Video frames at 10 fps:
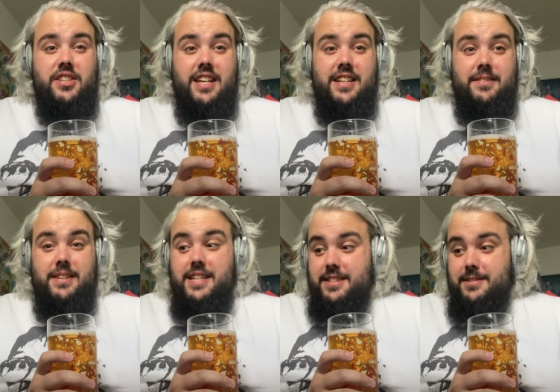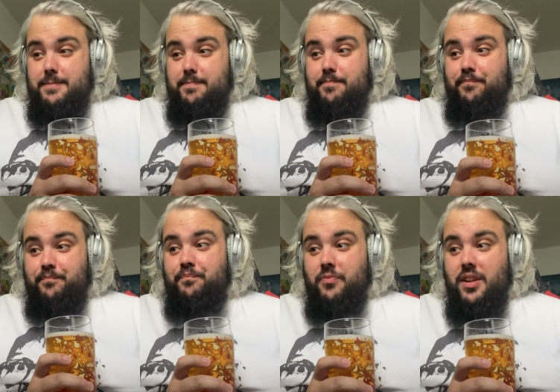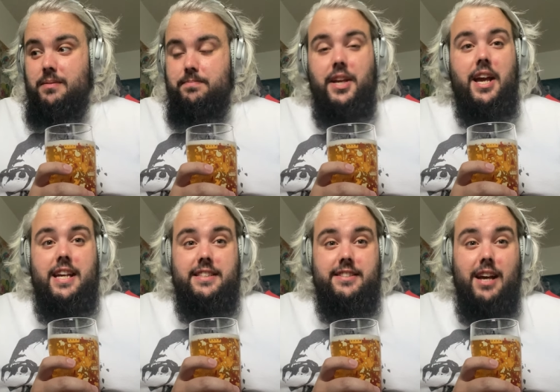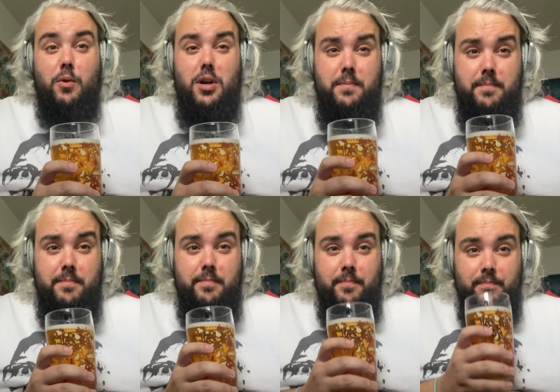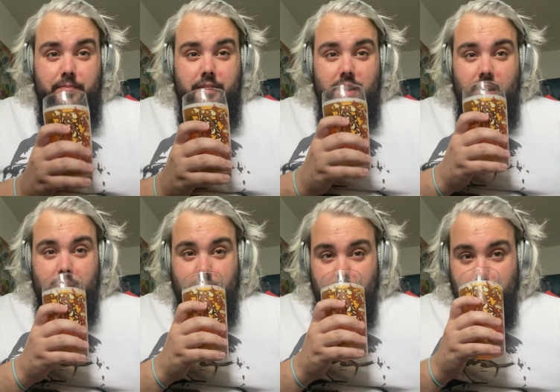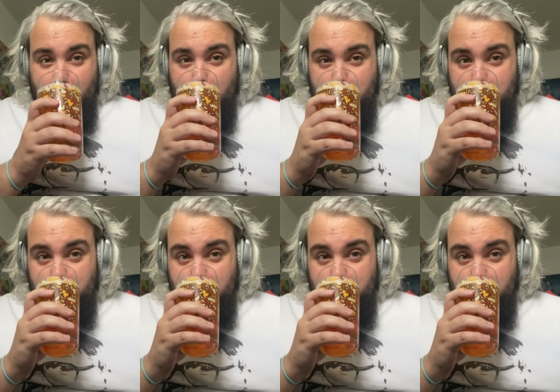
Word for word: it it's yeah, it's sour. I'll give him that.